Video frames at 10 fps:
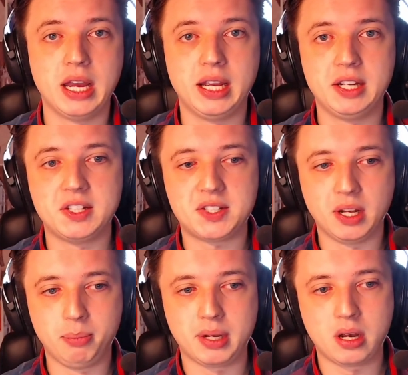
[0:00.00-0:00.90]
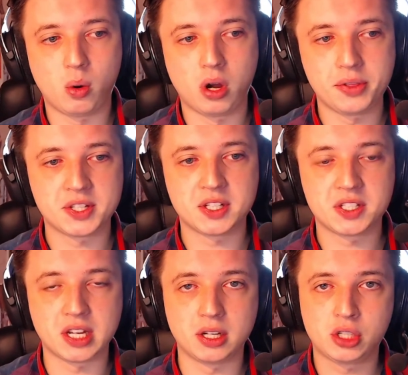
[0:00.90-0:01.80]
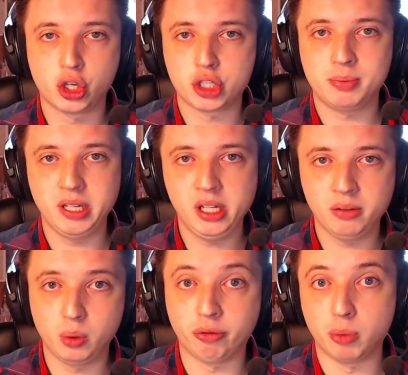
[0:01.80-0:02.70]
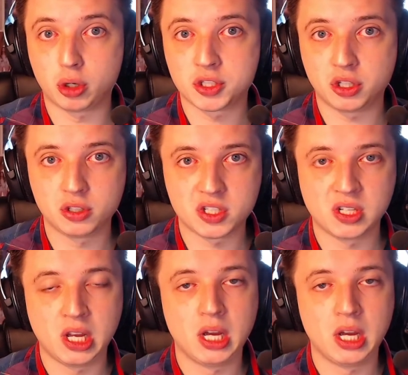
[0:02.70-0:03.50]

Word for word: it's a little bit lower on this list than it could be with more songs.